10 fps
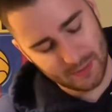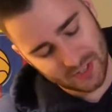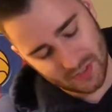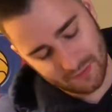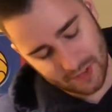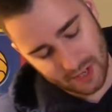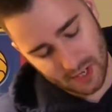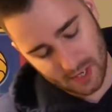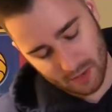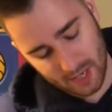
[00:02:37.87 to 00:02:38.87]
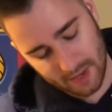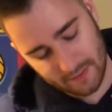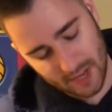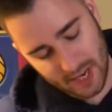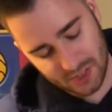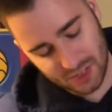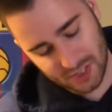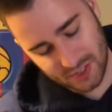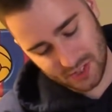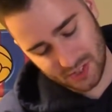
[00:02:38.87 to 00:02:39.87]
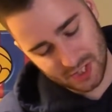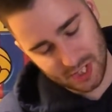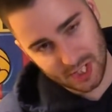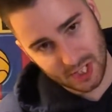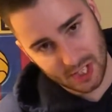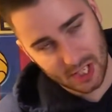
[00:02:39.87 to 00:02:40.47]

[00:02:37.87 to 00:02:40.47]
because I figured I'd want to have the highest chance to see